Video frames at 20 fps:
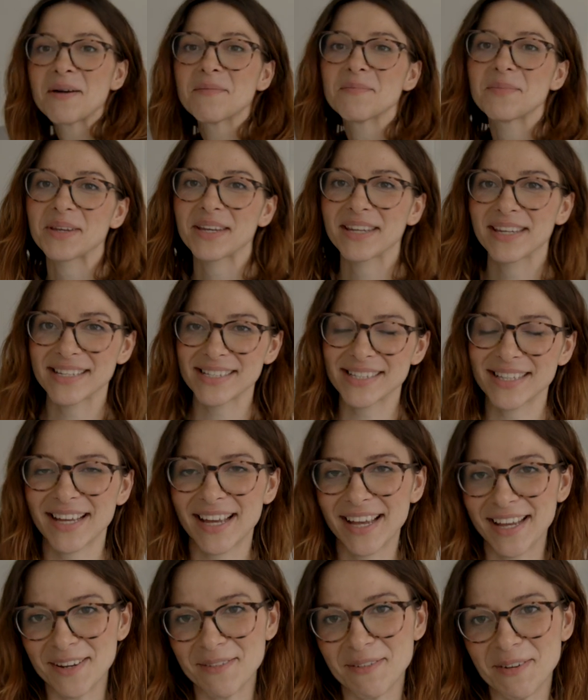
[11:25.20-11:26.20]
but it is the
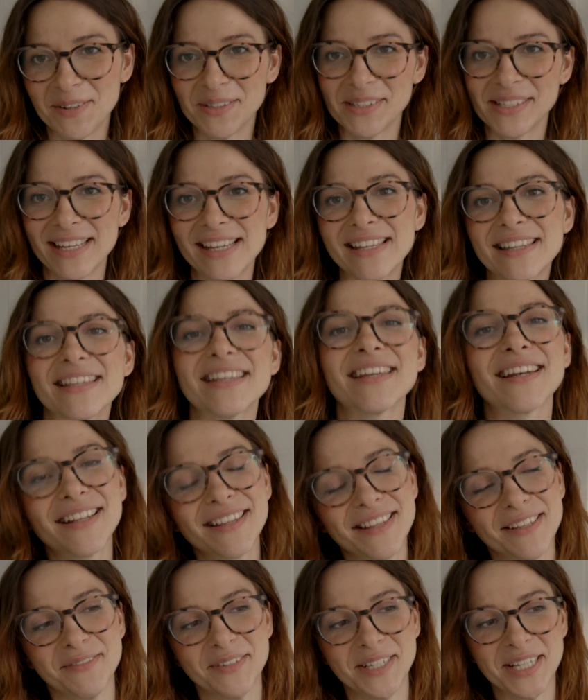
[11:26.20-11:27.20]
kind of content that
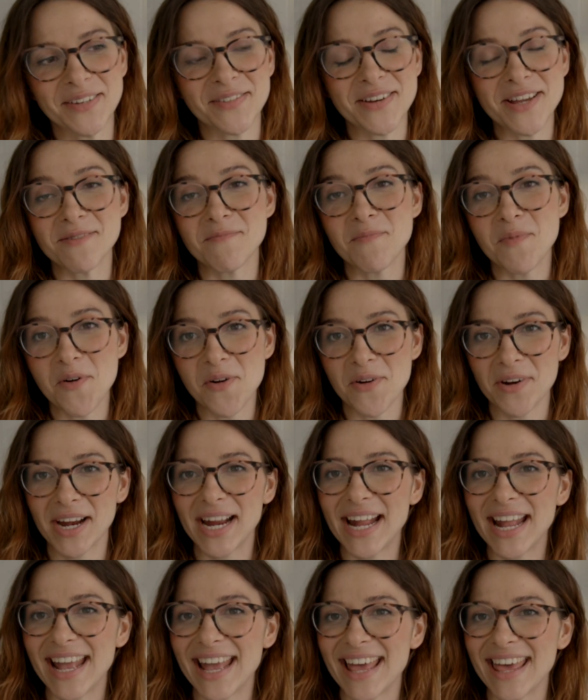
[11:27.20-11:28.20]
I love to create more
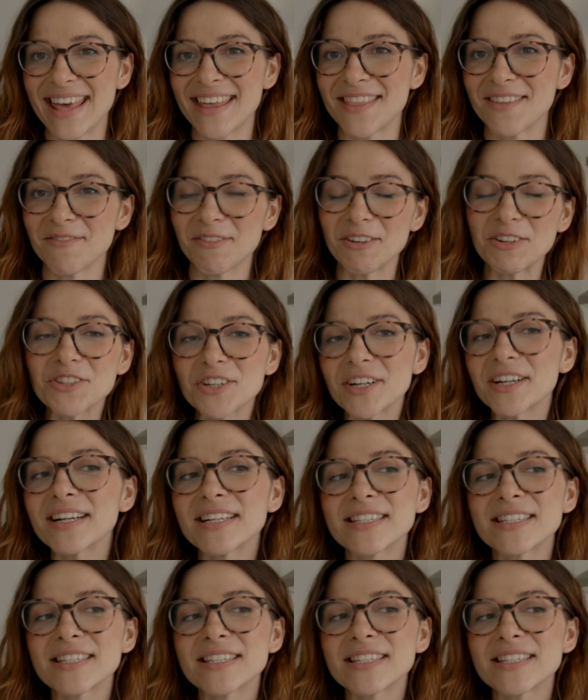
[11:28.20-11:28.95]
in the future.